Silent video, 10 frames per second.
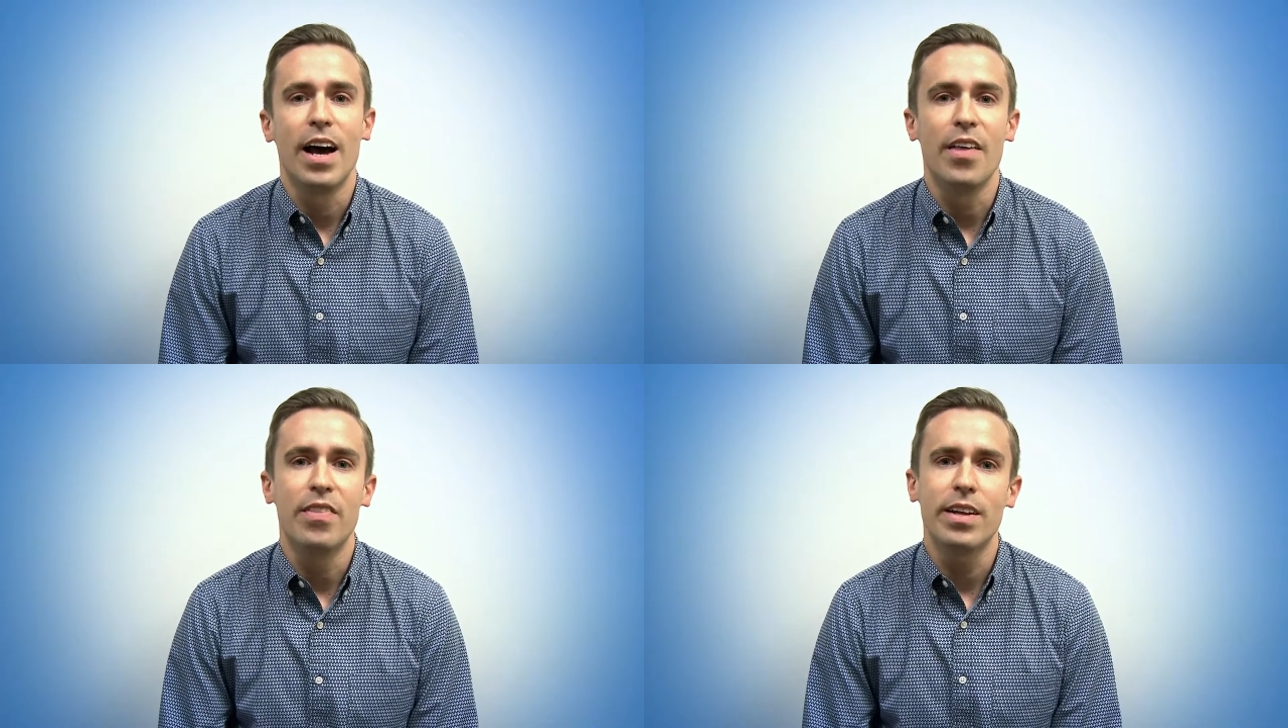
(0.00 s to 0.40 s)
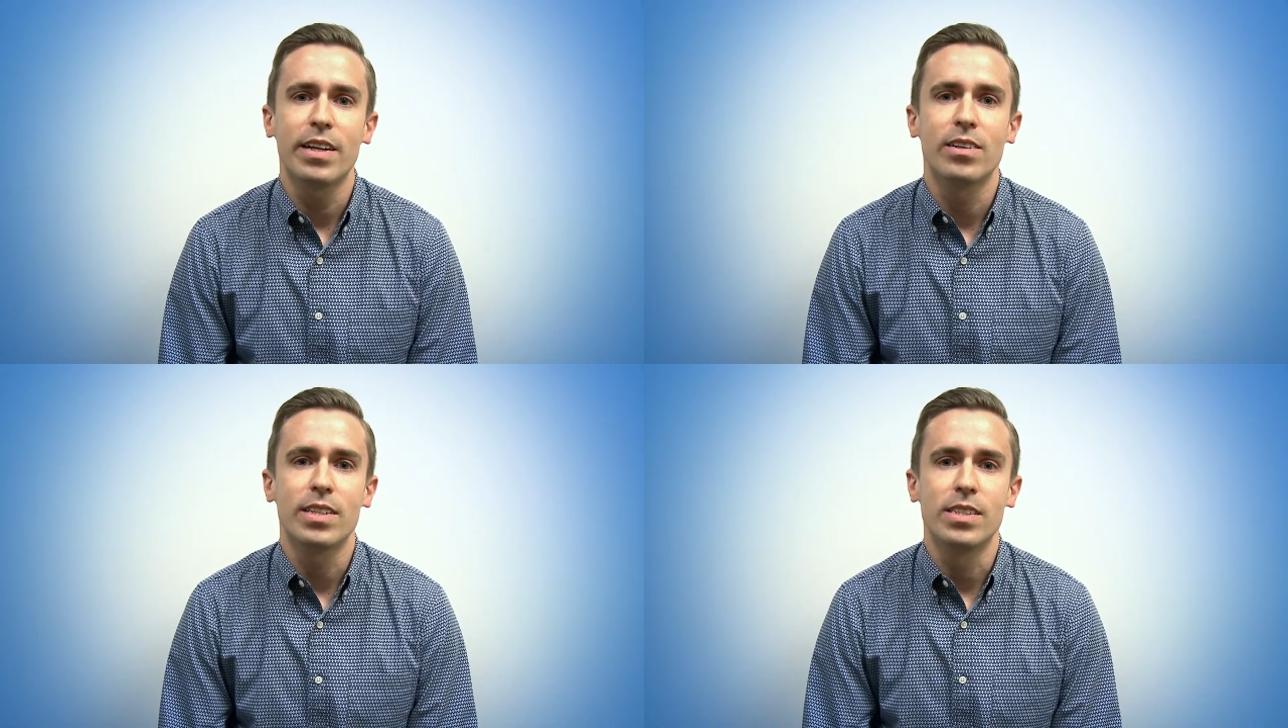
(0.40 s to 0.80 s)
And then I
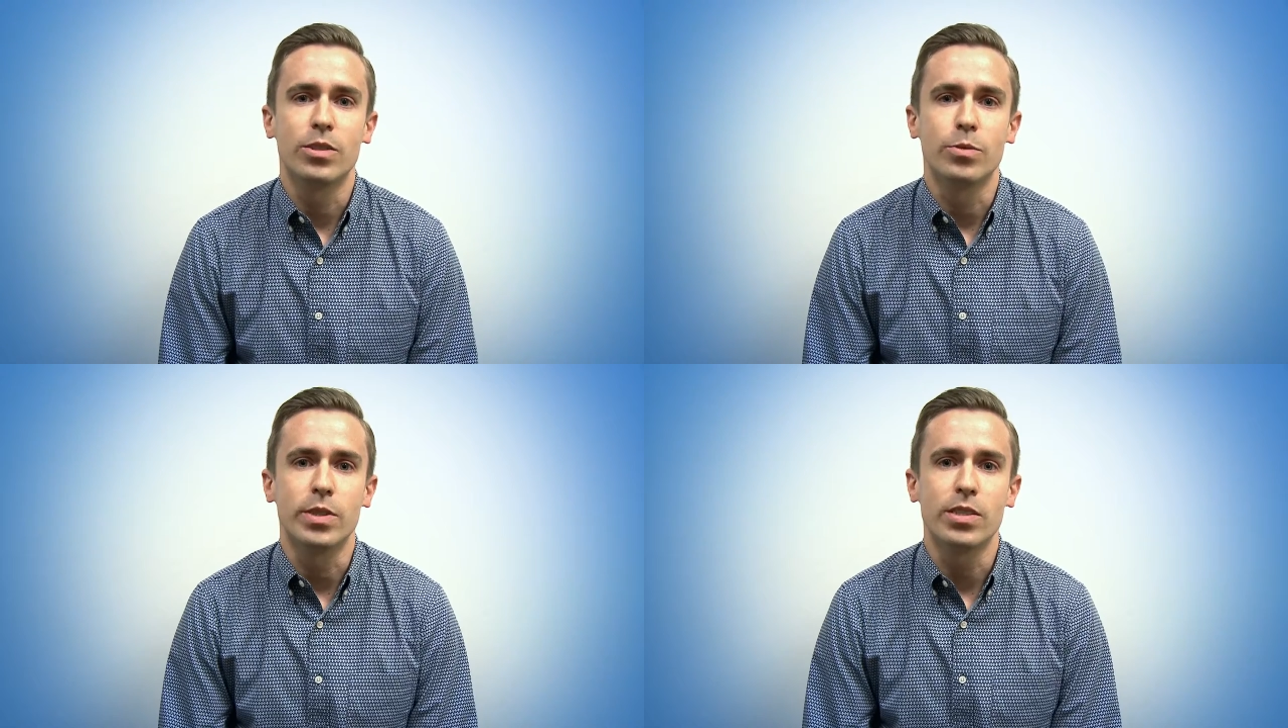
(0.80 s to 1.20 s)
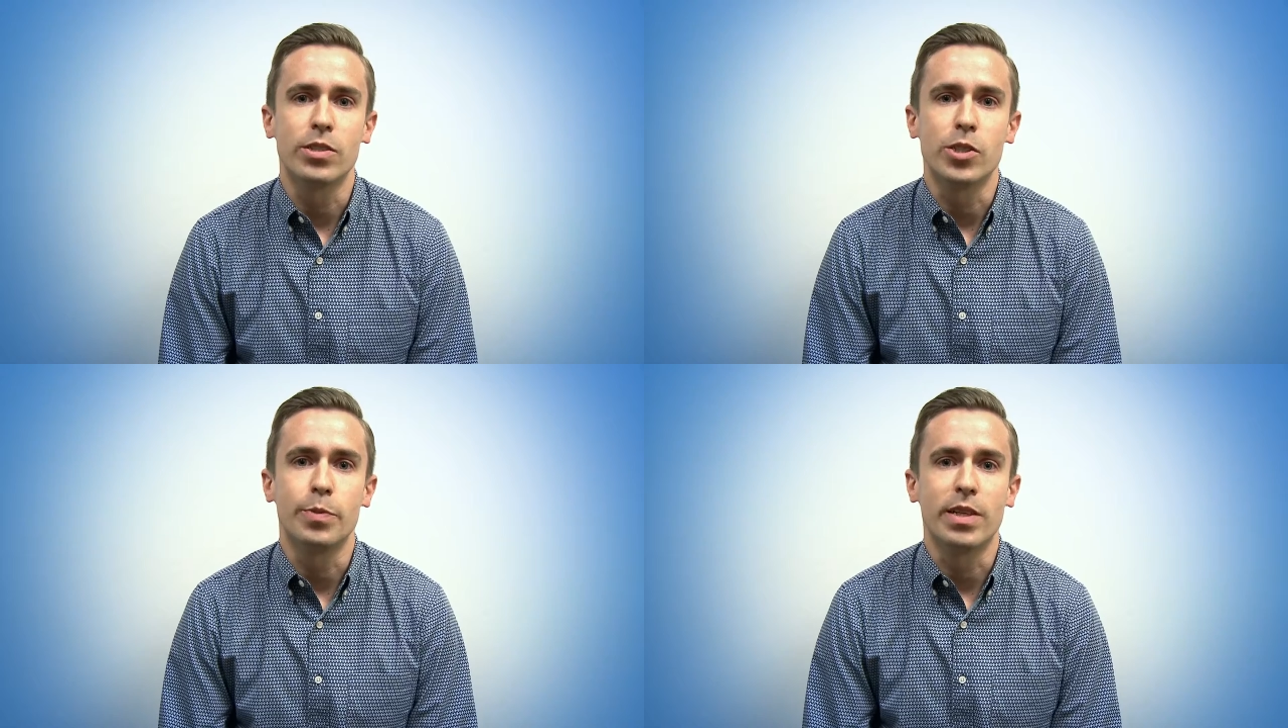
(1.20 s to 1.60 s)
got into
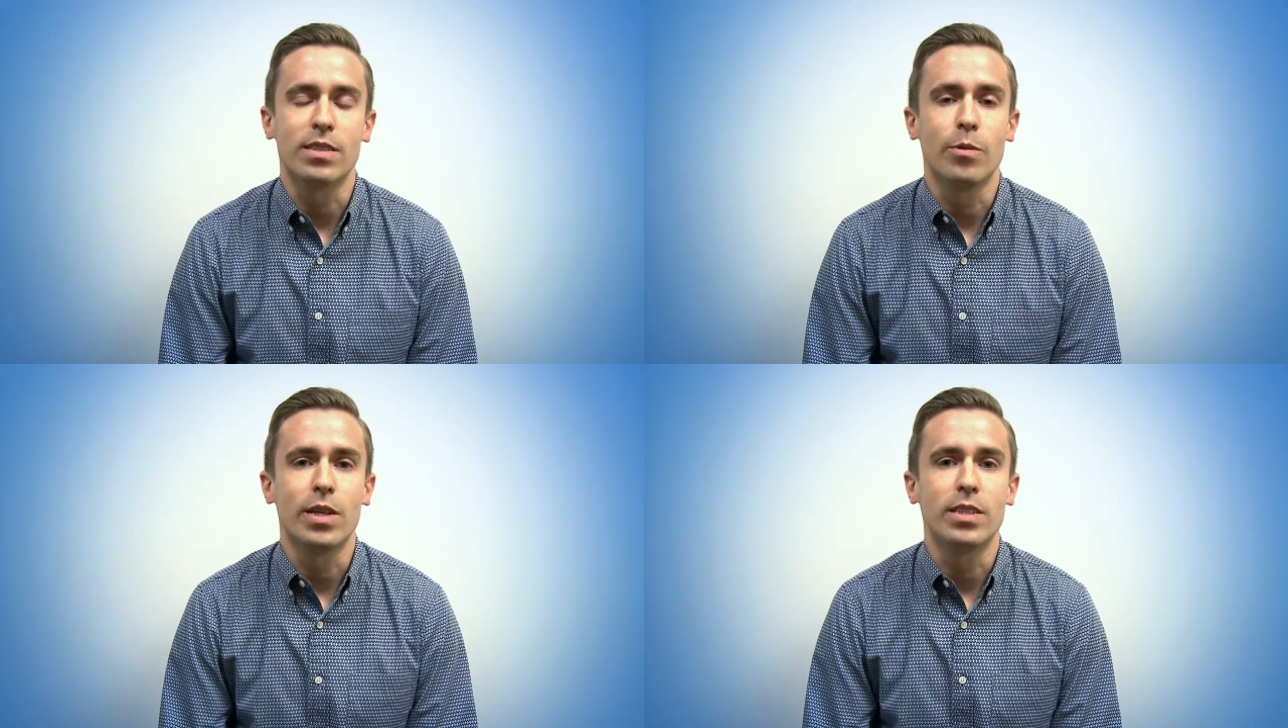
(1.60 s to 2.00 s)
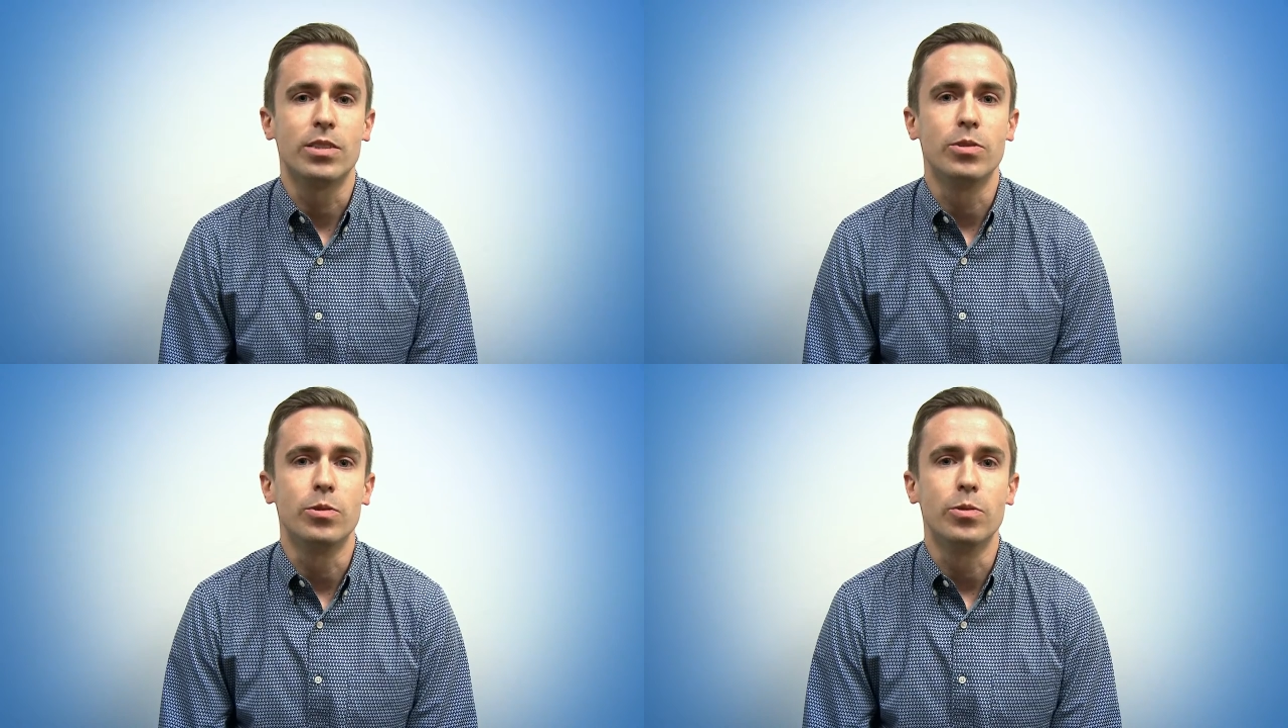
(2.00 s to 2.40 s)
research because I wanted
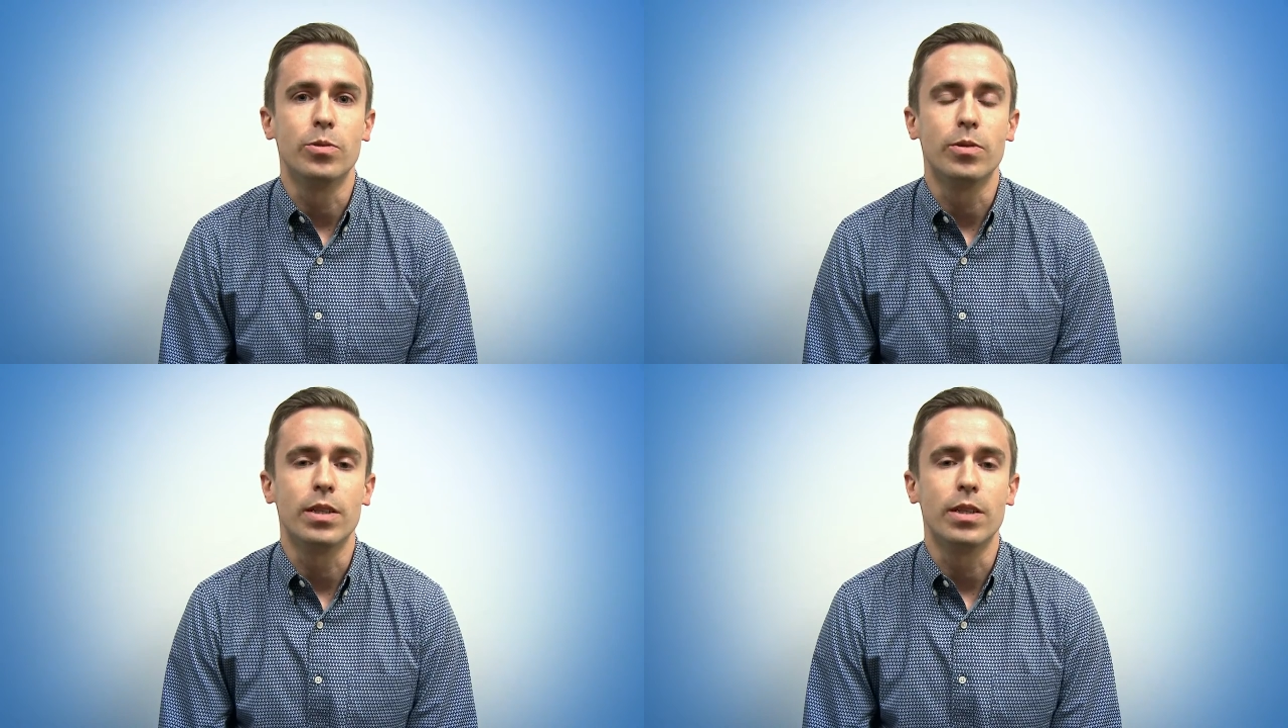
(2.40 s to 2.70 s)
to